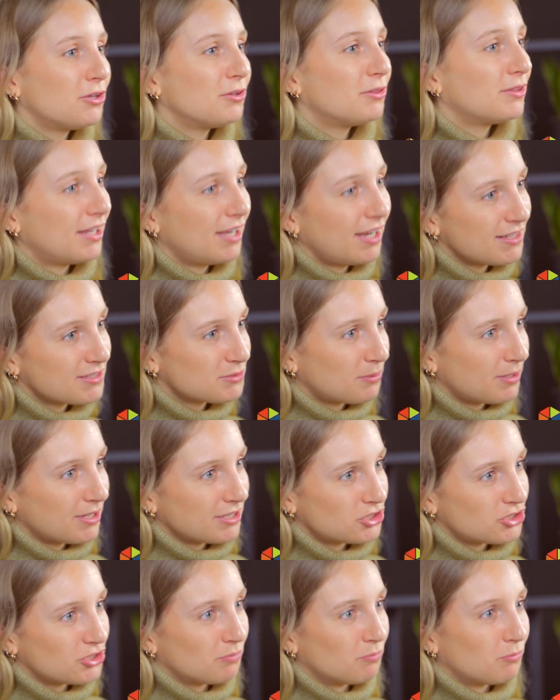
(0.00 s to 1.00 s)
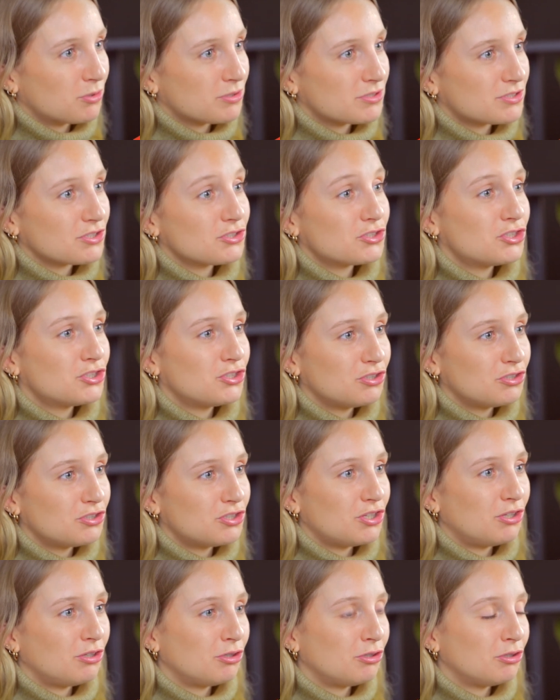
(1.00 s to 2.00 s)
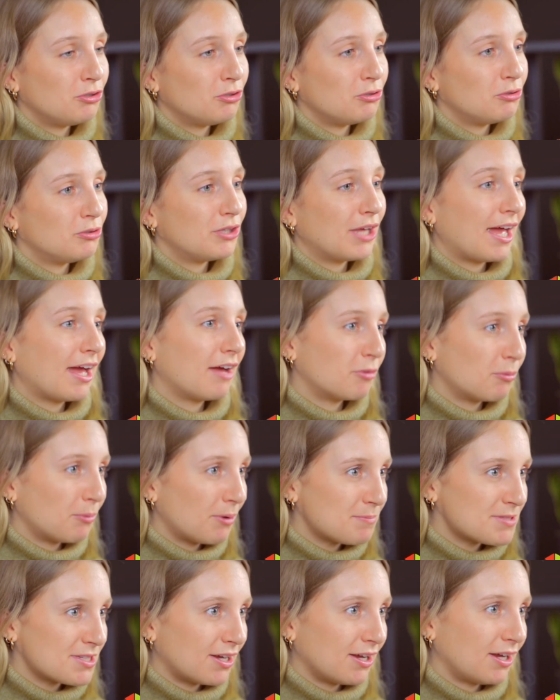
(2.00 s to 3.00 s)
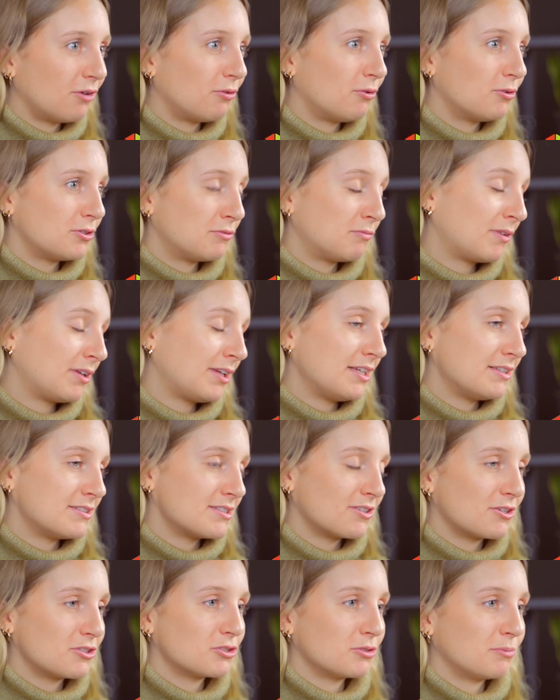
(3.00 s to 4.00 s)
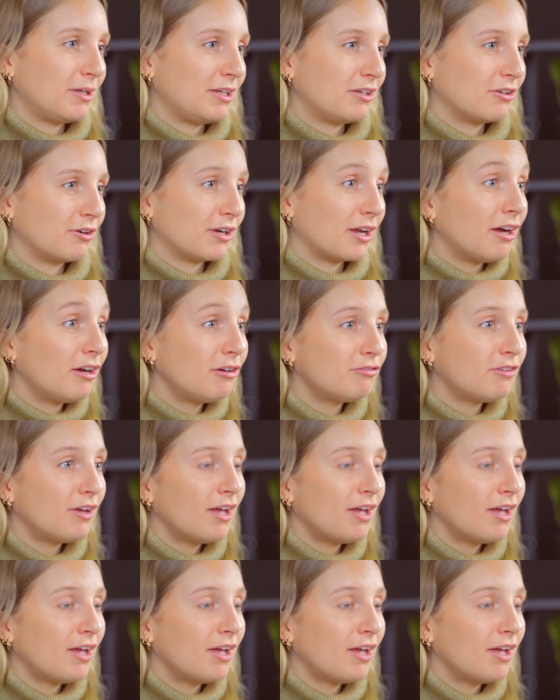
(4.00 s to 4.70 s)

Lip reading: the next question was, should you have a website or is social media enough?